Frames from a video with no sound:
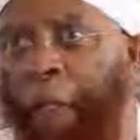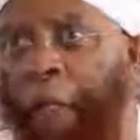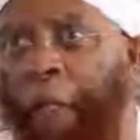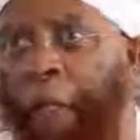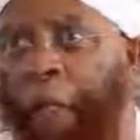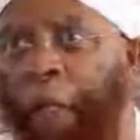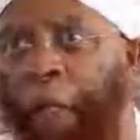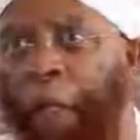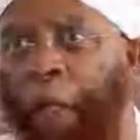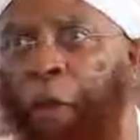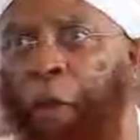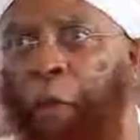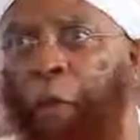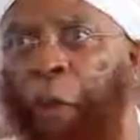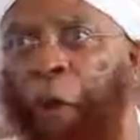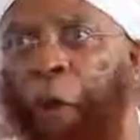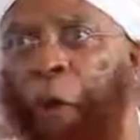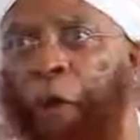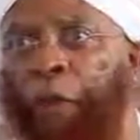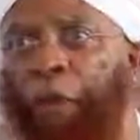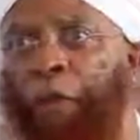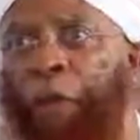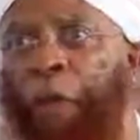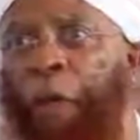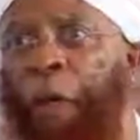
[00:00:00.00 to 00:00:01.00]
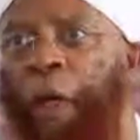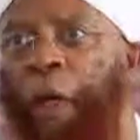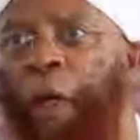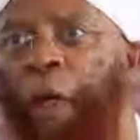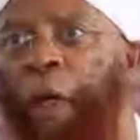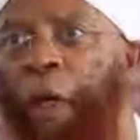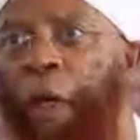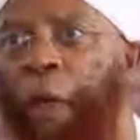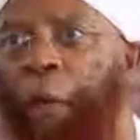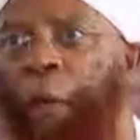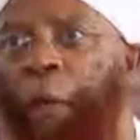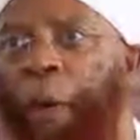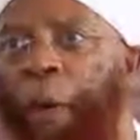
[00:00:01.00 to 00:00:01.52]
In other words,
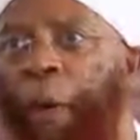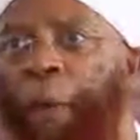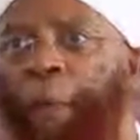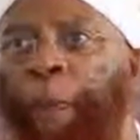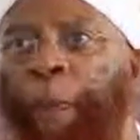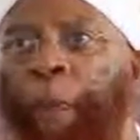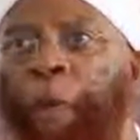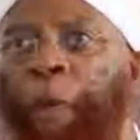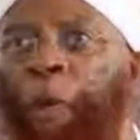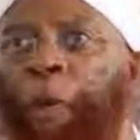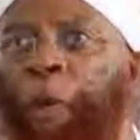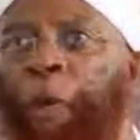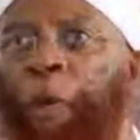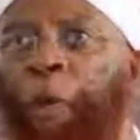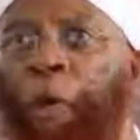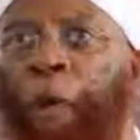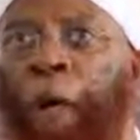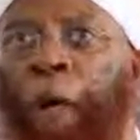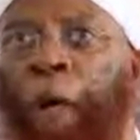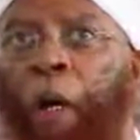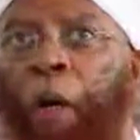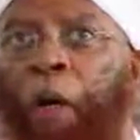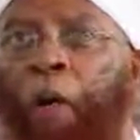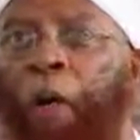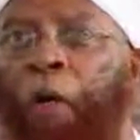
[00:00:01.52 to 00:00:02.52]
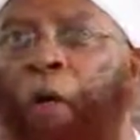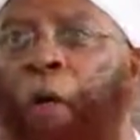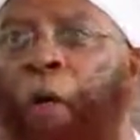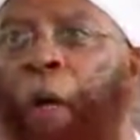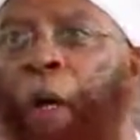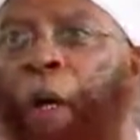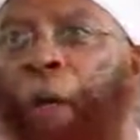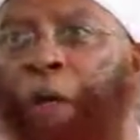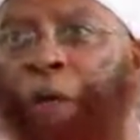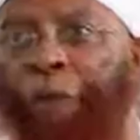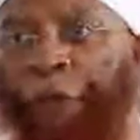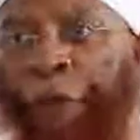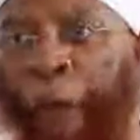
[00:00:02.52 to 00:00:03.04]
there are people who
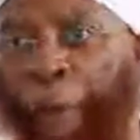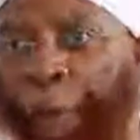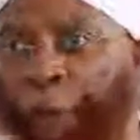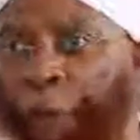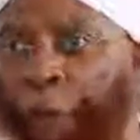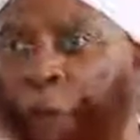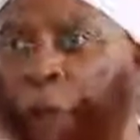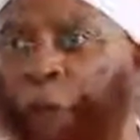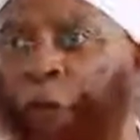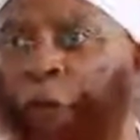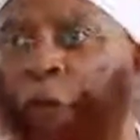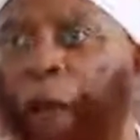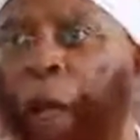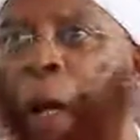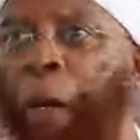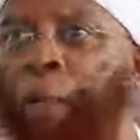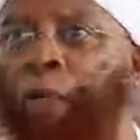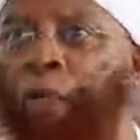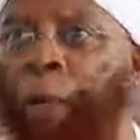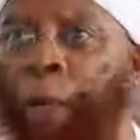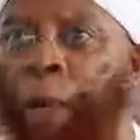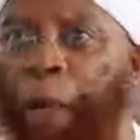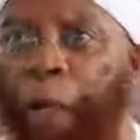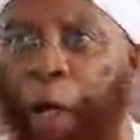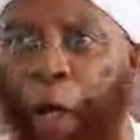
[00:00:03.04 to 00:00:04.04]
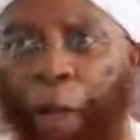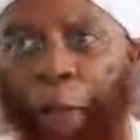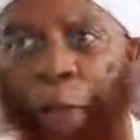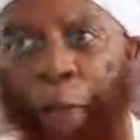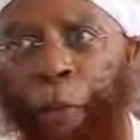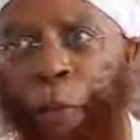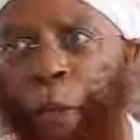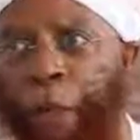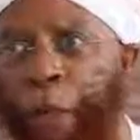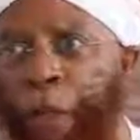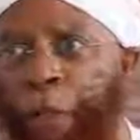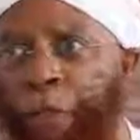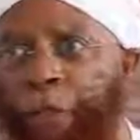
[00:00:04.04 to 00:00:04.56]
accepted Islam from another
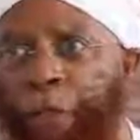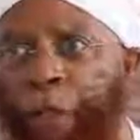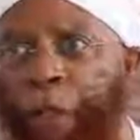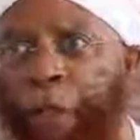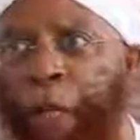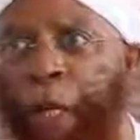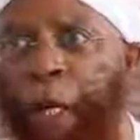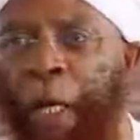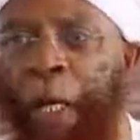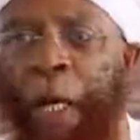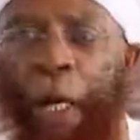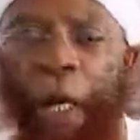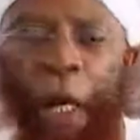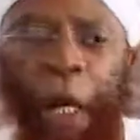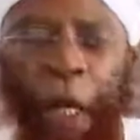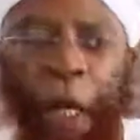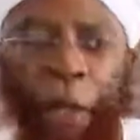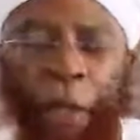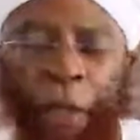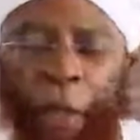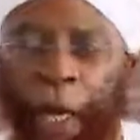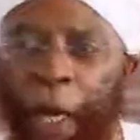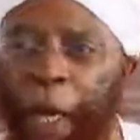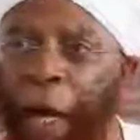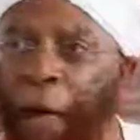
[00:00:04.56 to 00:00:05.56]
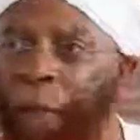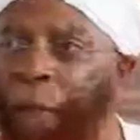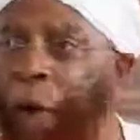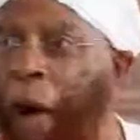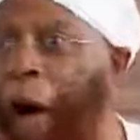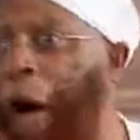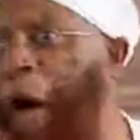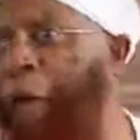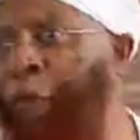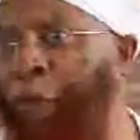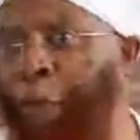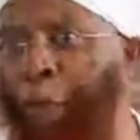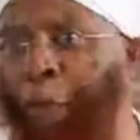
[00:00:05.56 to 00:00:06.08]
religion, and they have
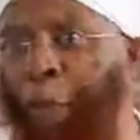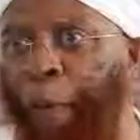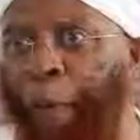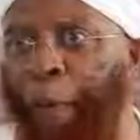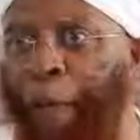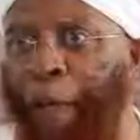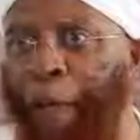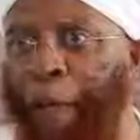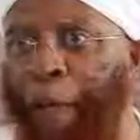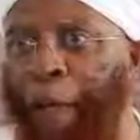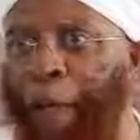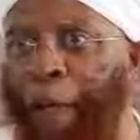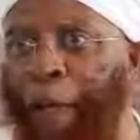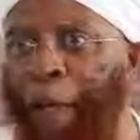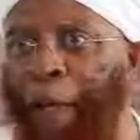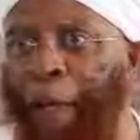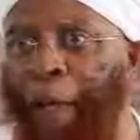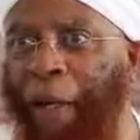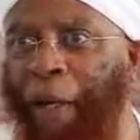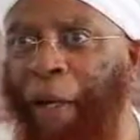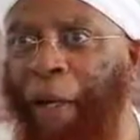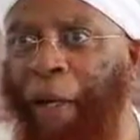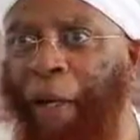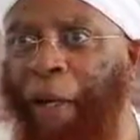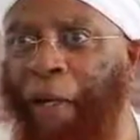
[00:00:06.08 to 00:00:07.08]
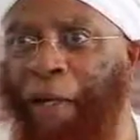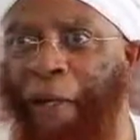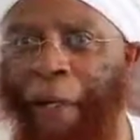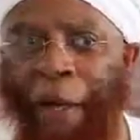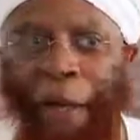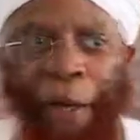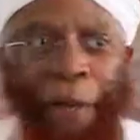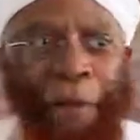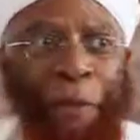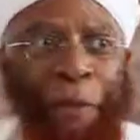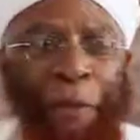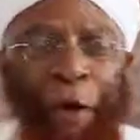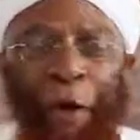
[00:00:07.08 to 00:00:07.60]
offspring
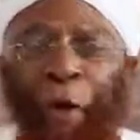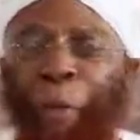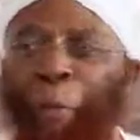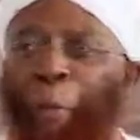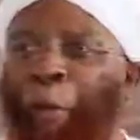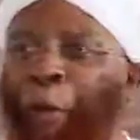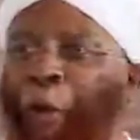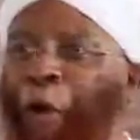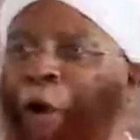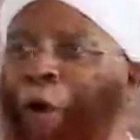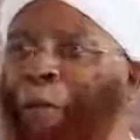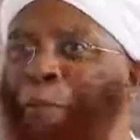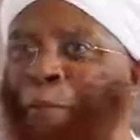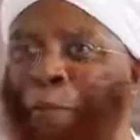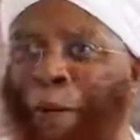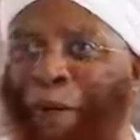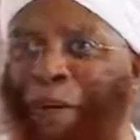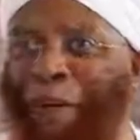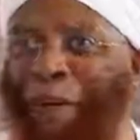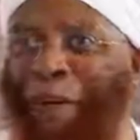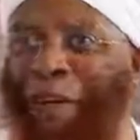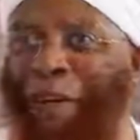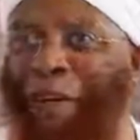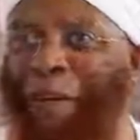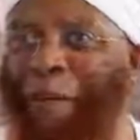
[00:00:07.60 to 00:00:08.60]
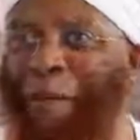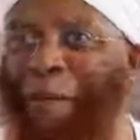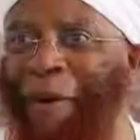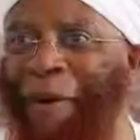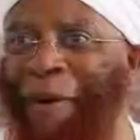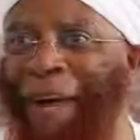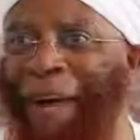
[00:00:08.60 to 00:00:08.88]
that are born Muslim,